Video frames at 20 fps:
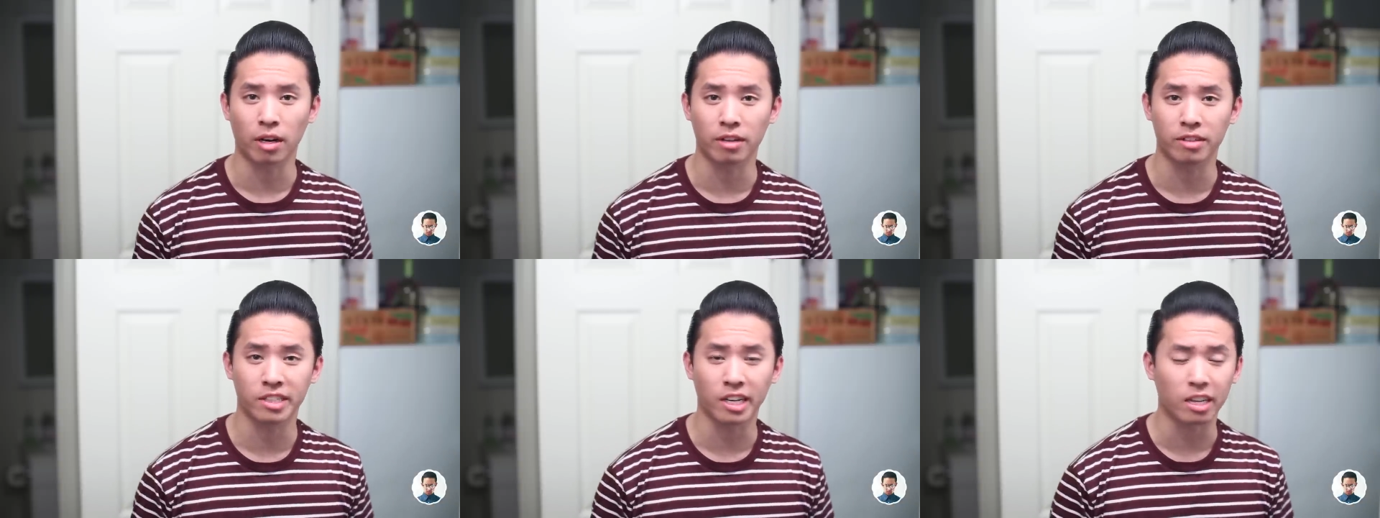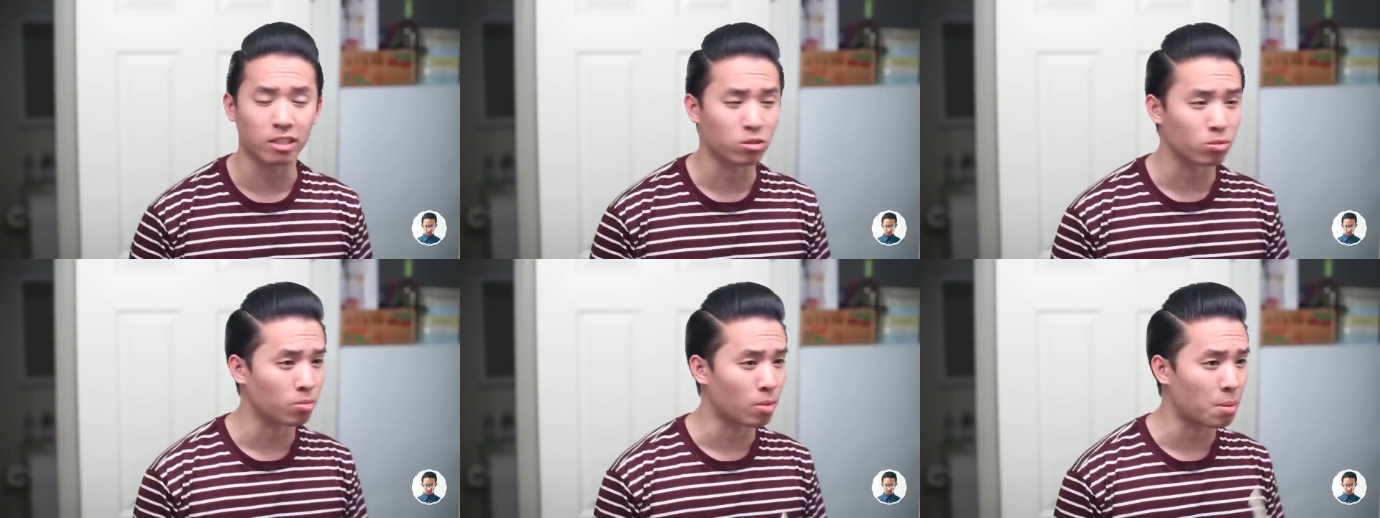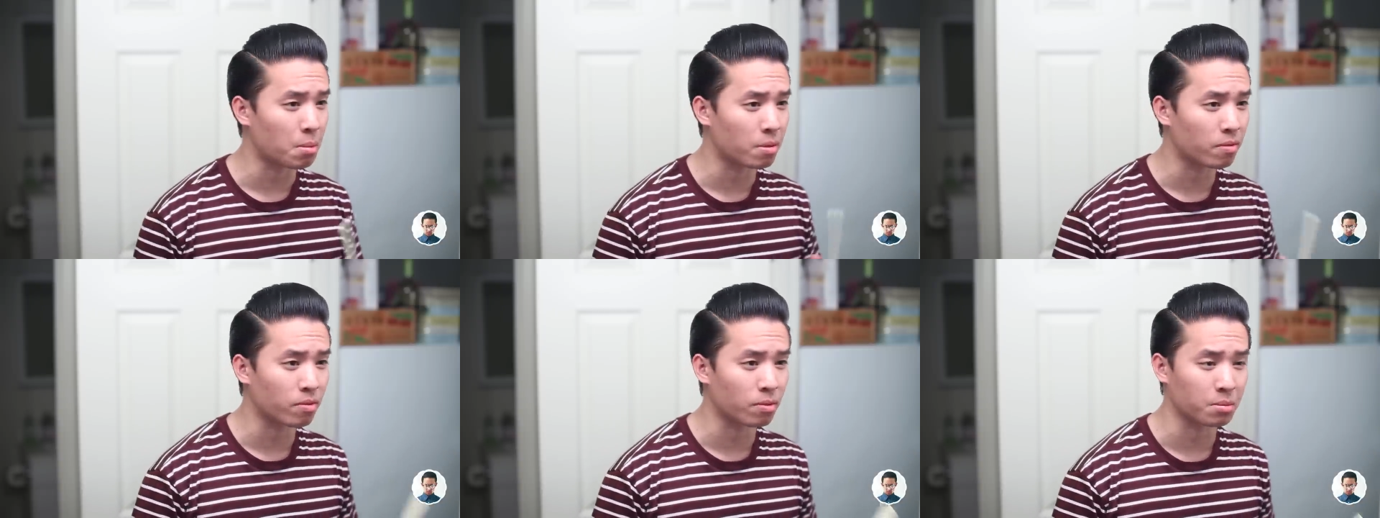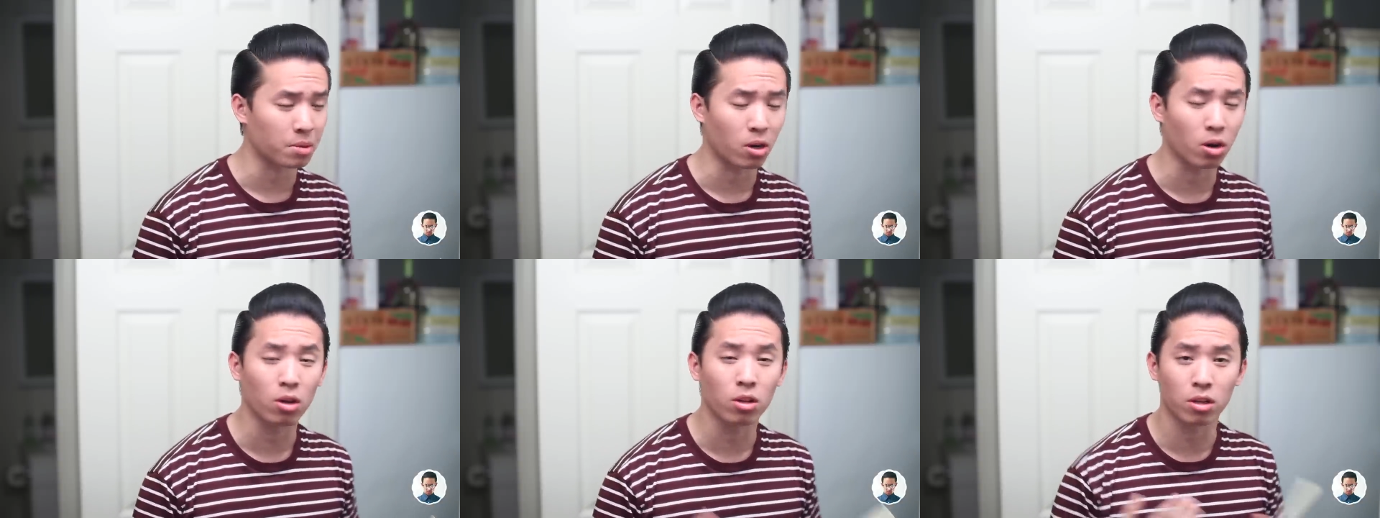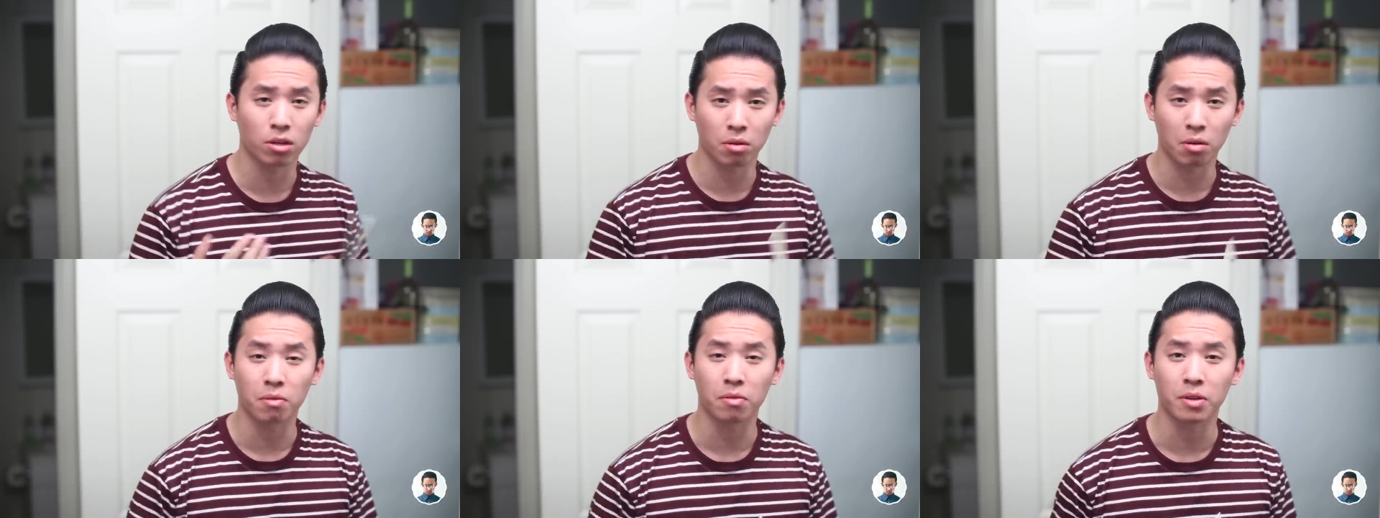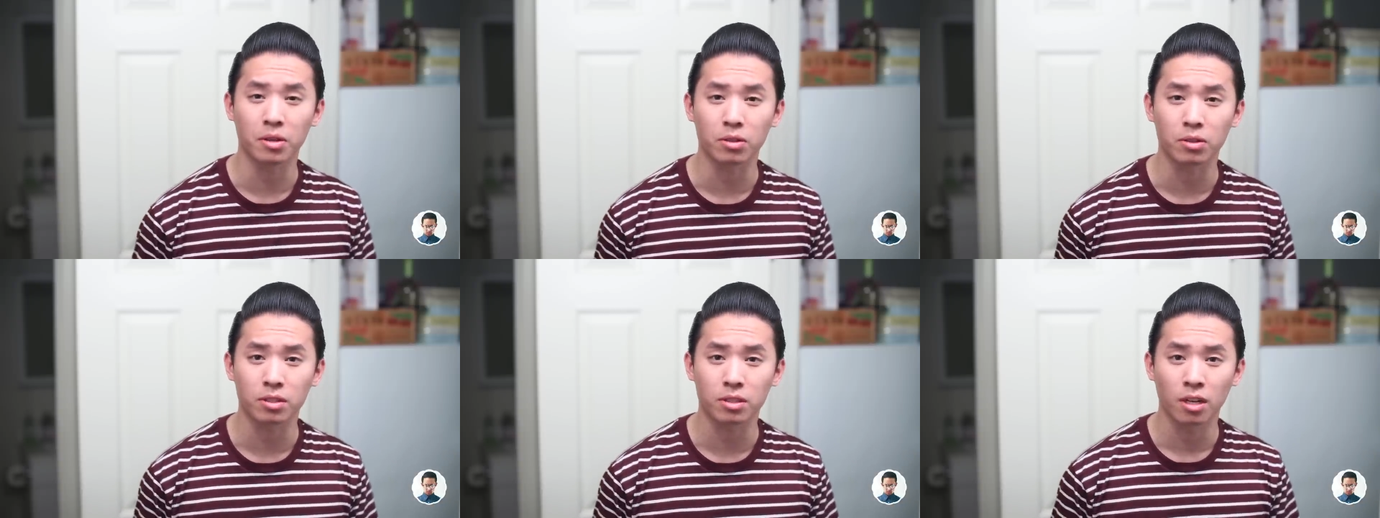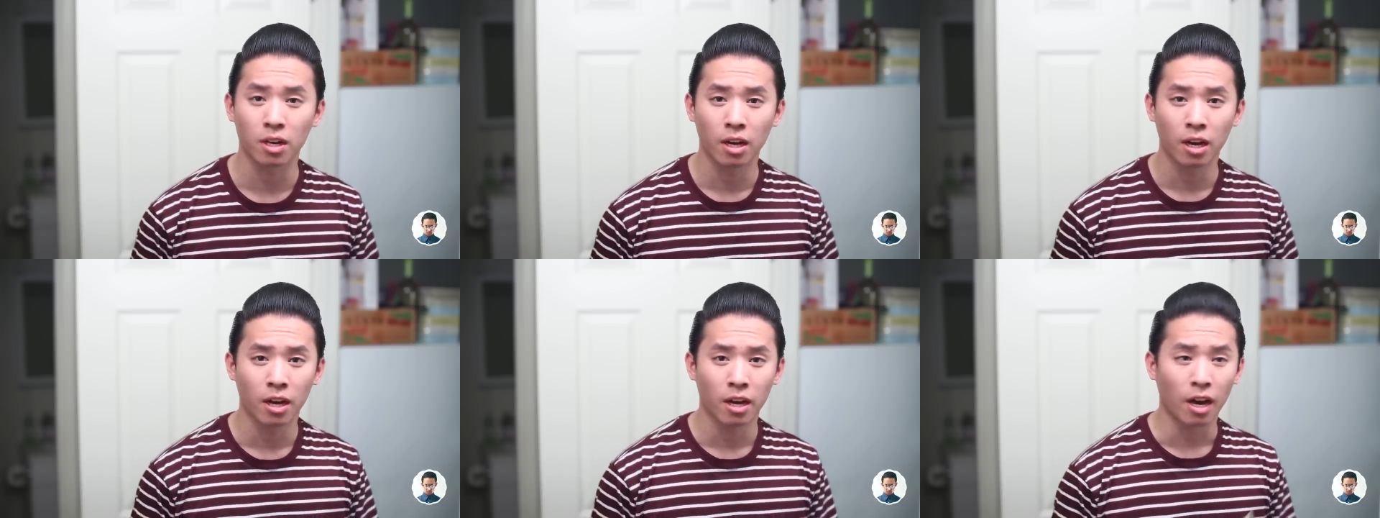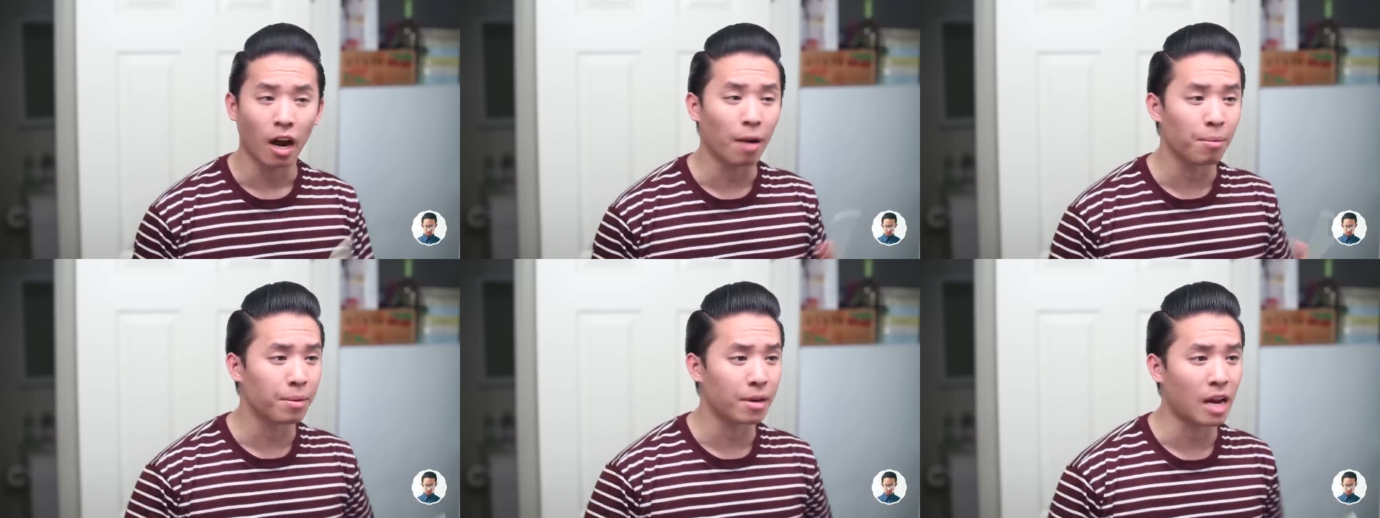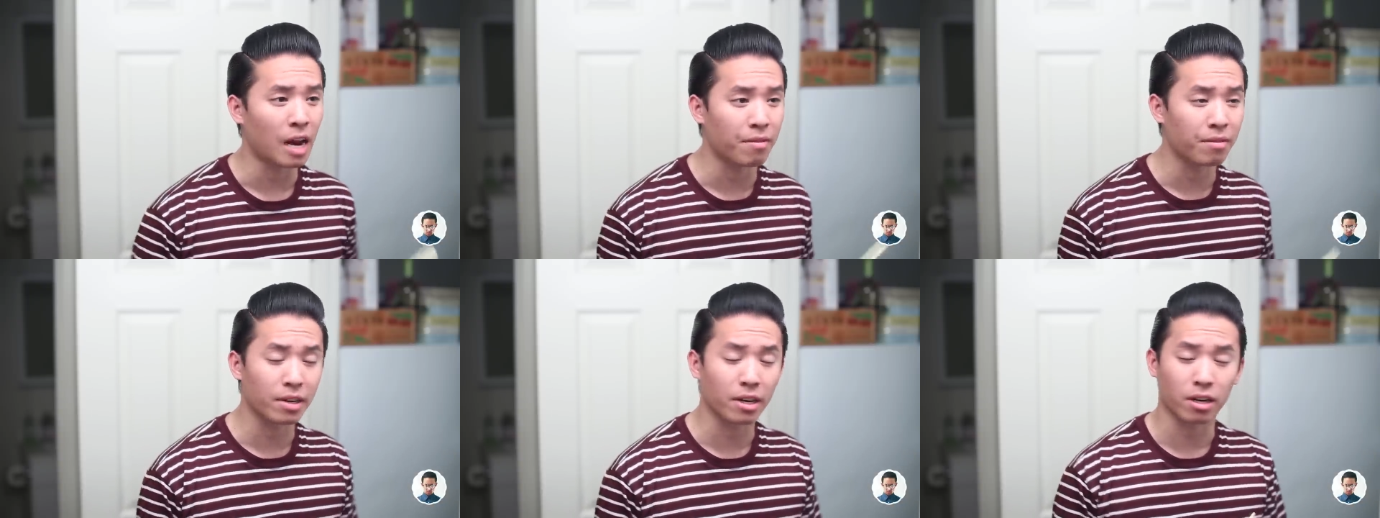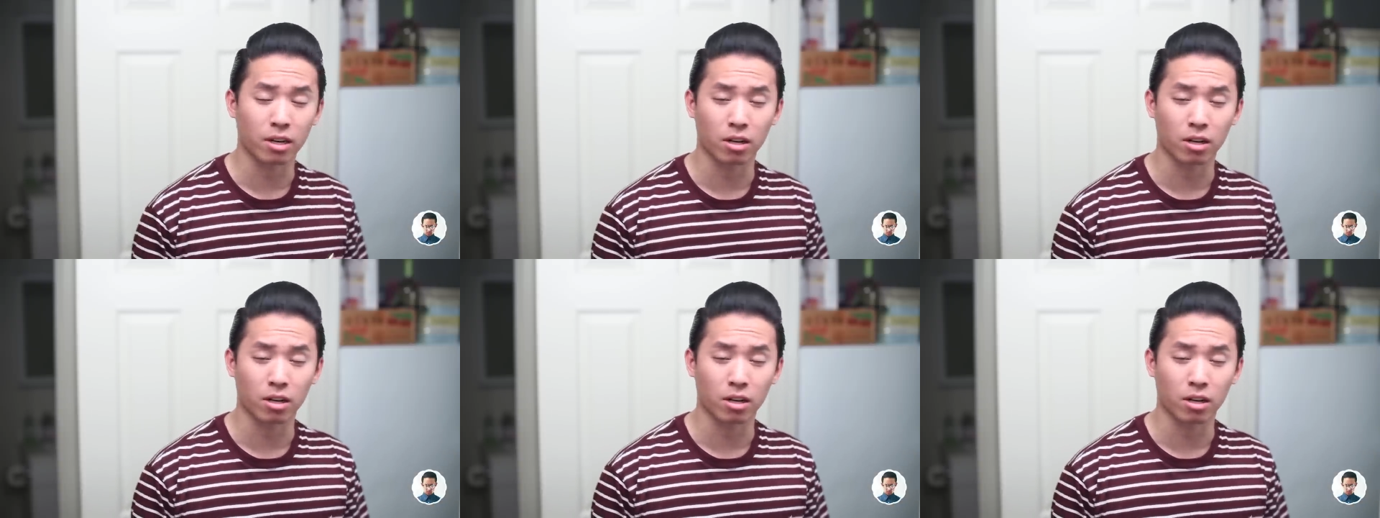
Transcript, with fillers: As you guys remember from the early reviews, I've been having